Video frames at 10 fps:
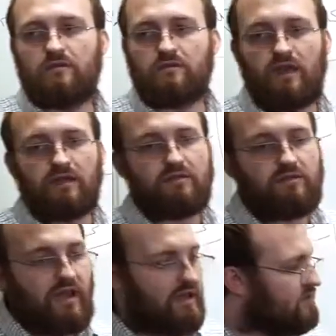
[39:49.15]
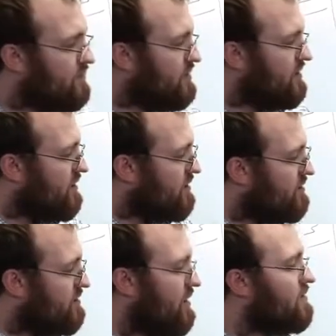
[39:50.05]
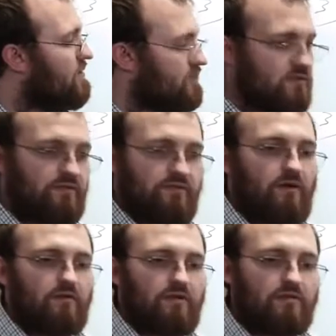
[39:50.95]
Second, there has to be incentives to vote,